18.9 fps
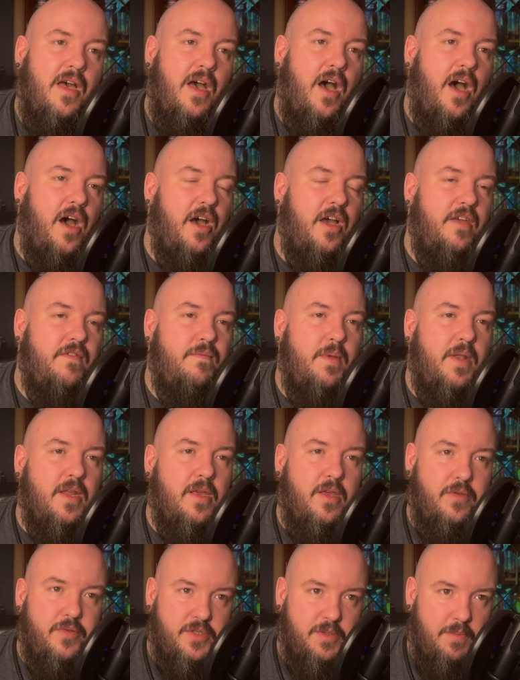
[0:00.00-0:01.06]
I've been
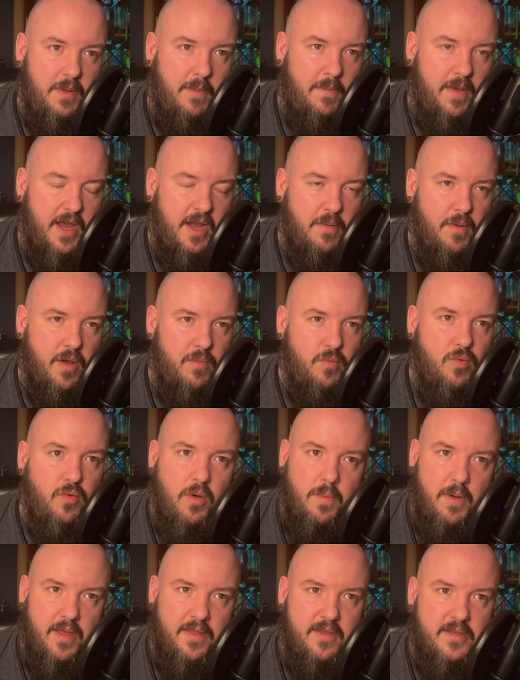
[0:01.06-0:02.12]
accused of being paid by Warner
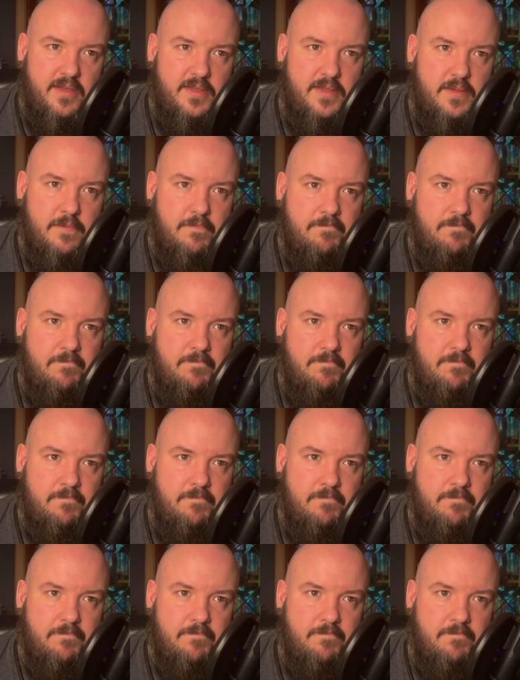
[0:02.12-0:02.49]
Brothers.